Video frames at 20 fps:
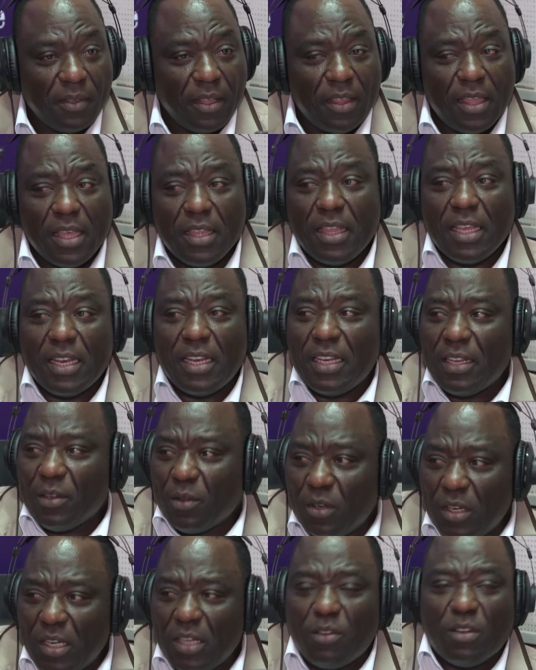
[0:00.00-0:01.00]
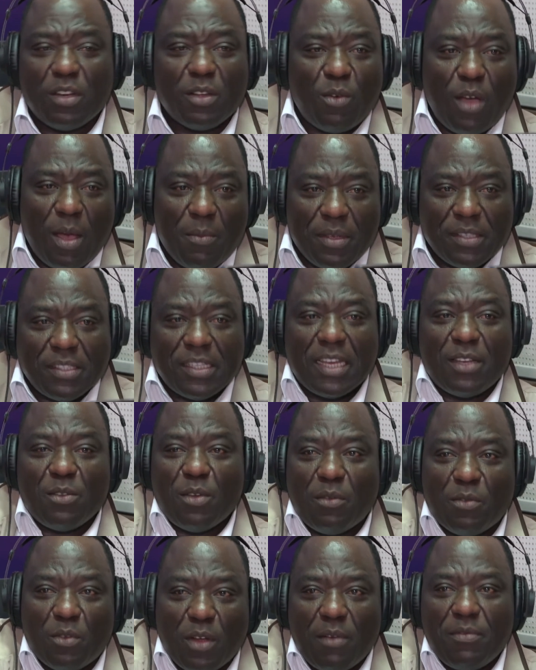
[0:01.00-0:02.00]
The legal requirements that you
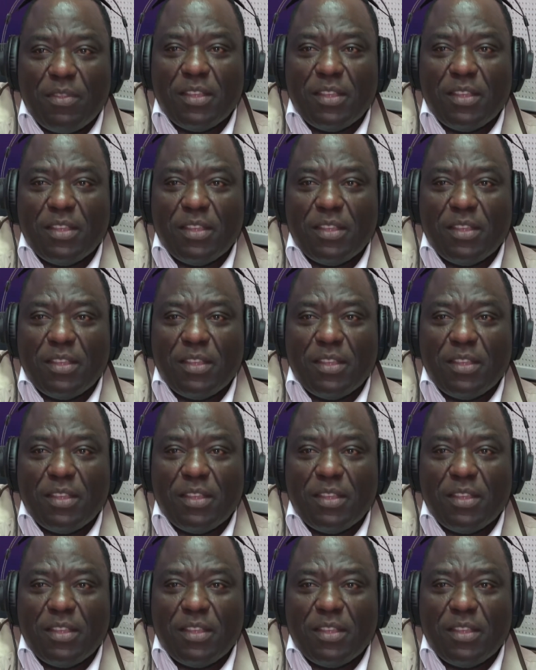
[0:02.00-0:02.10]
have to have